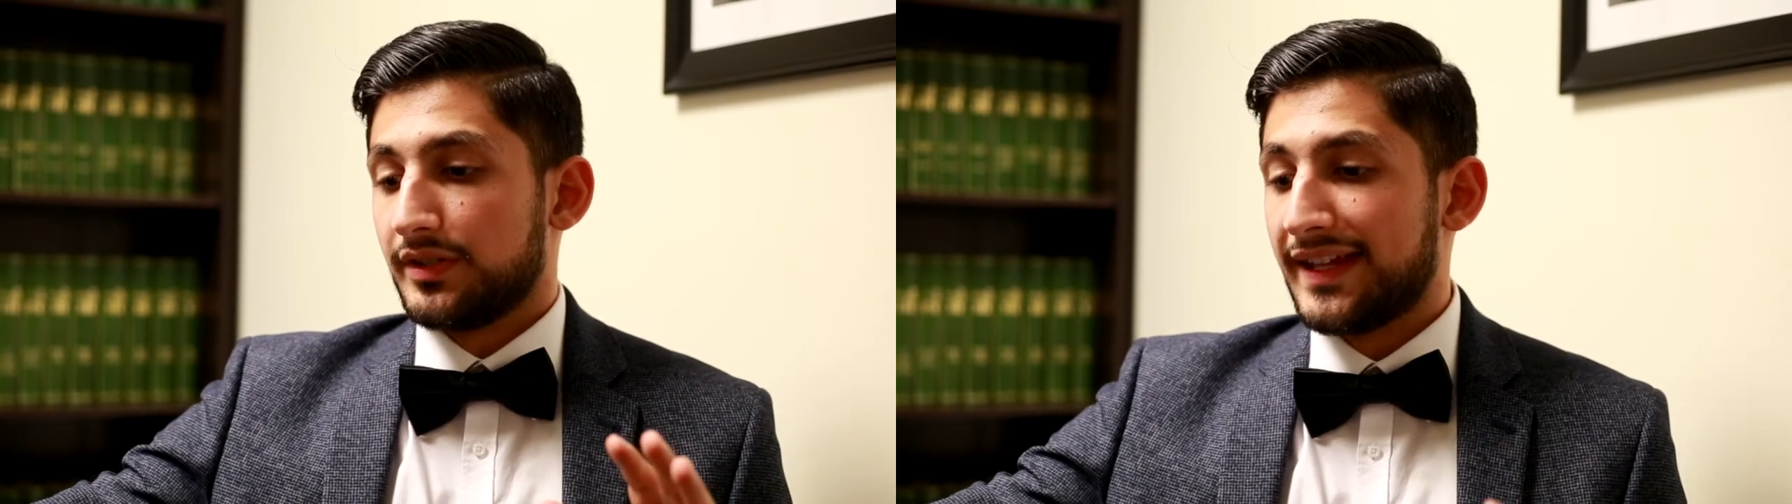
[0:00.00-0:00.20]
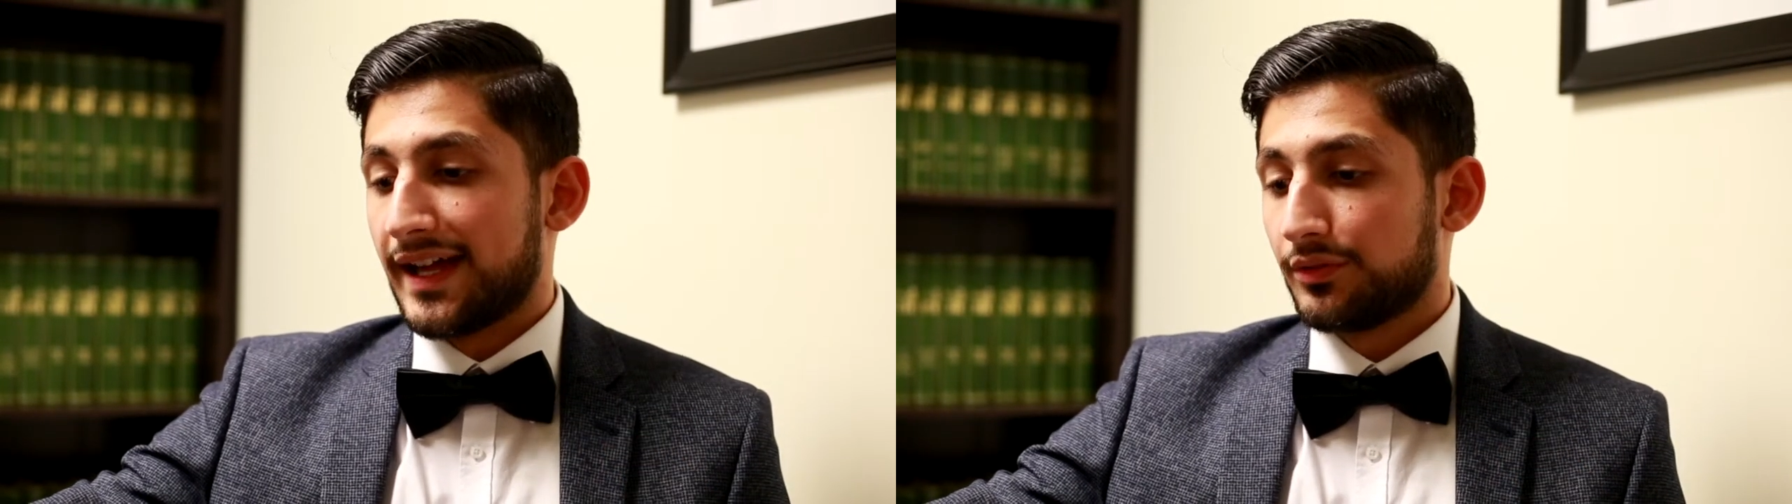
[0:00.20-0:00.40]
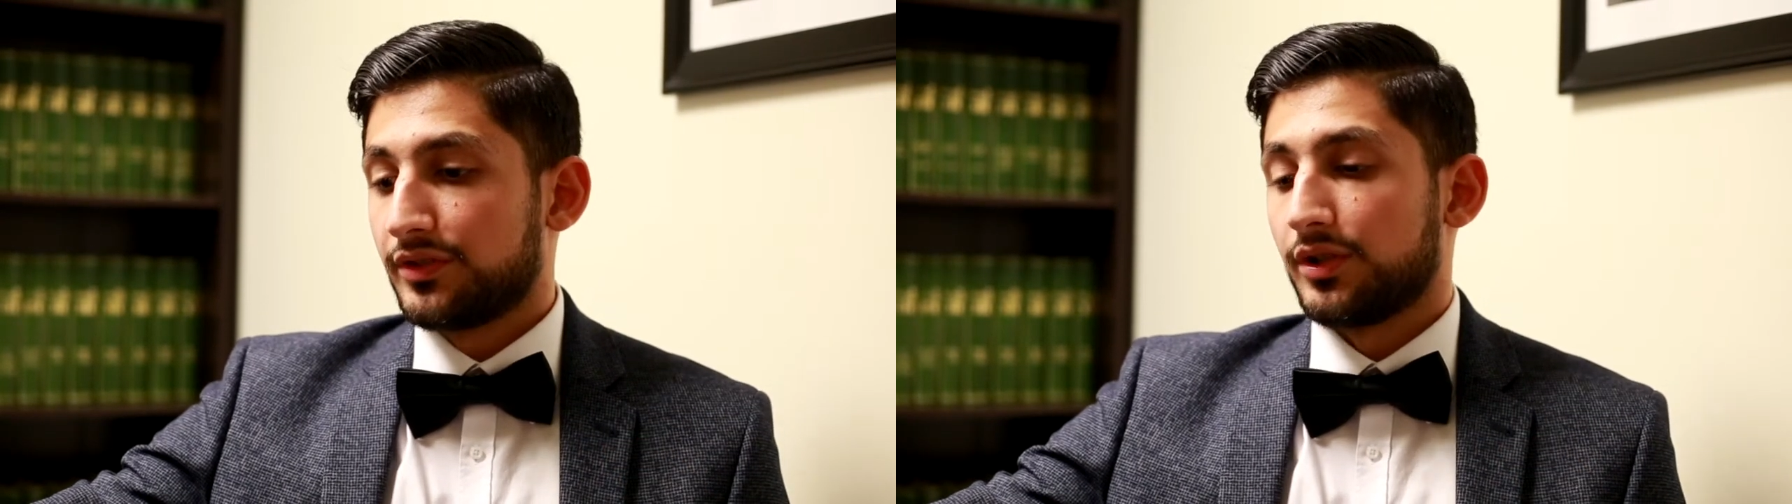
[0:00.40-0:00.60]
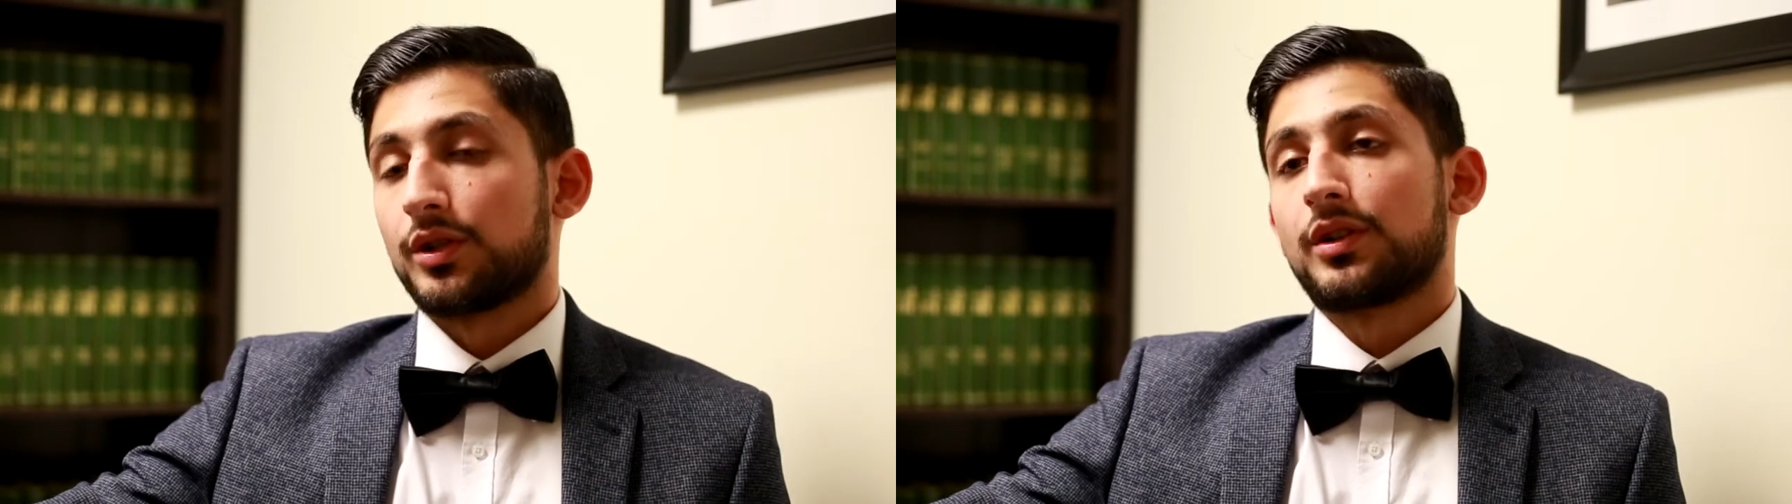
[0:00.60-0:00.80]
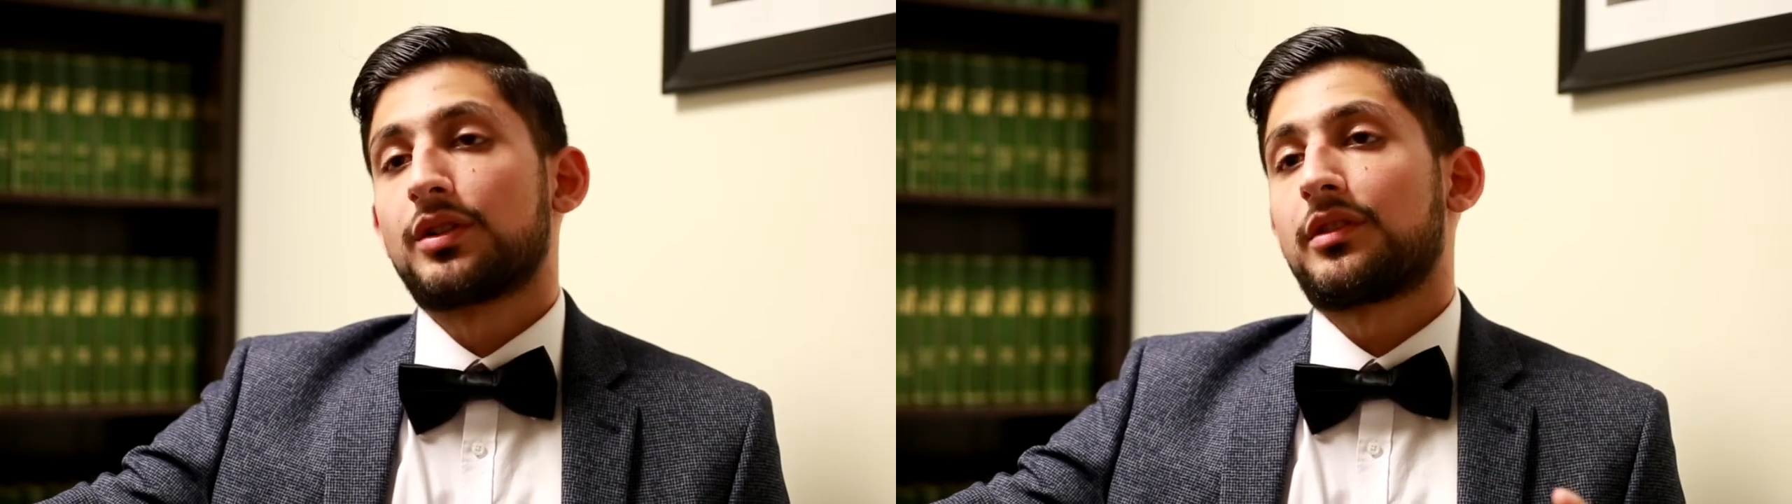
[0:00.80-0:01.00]

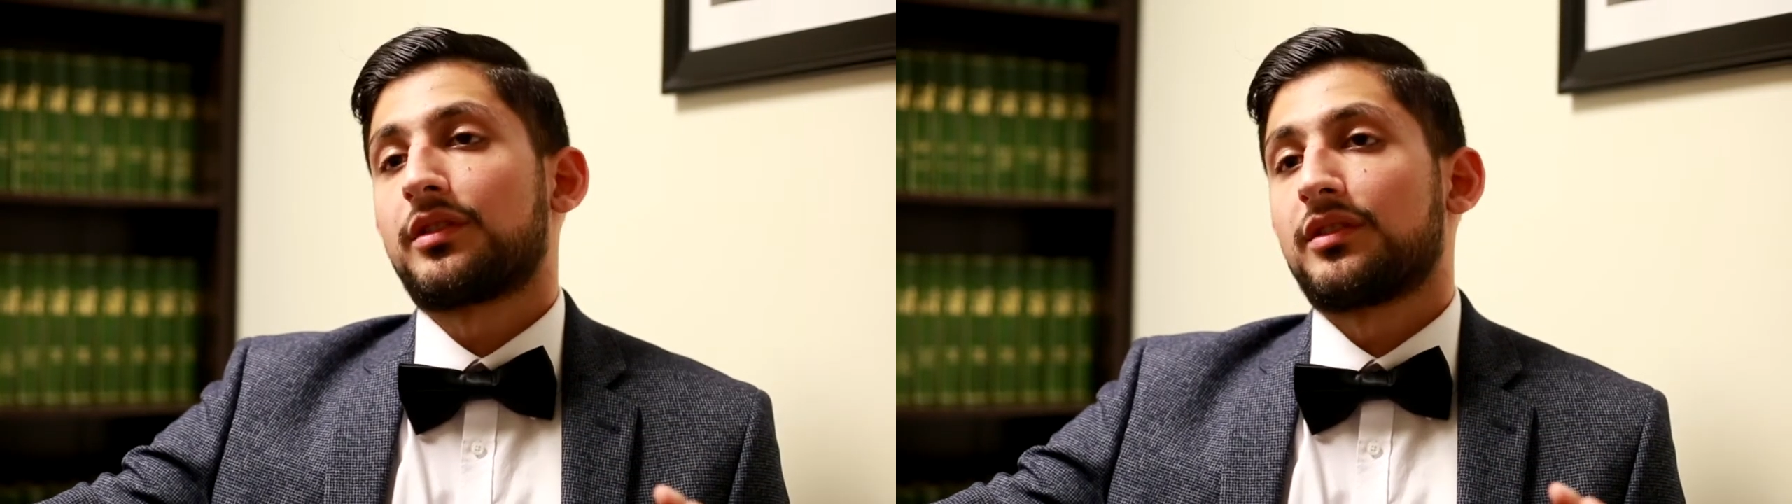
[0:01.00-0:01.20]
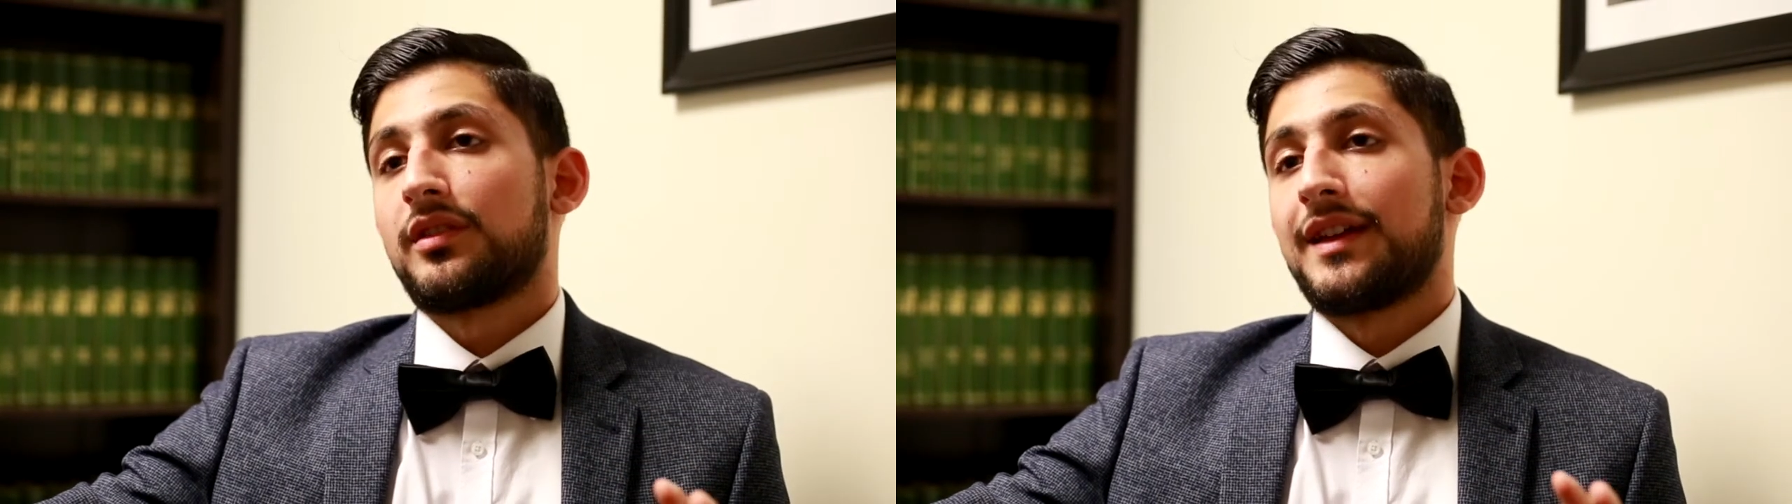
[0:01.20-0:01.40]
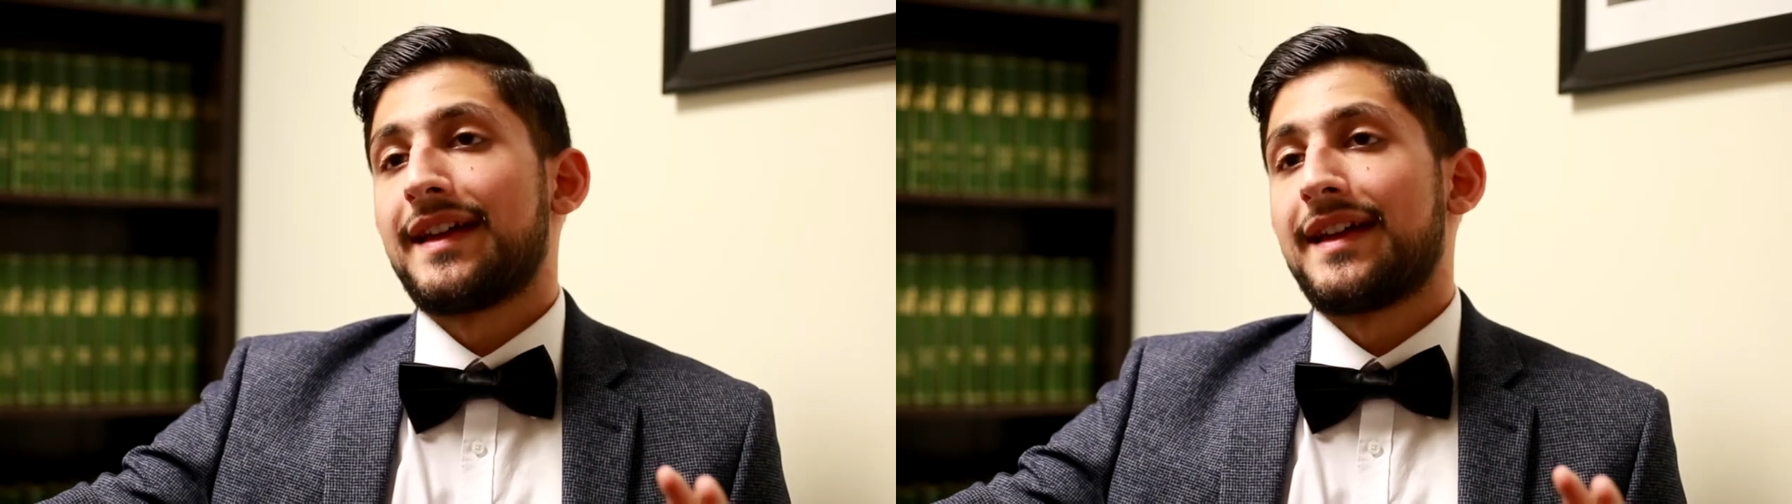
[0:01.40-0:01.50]
down-to-earth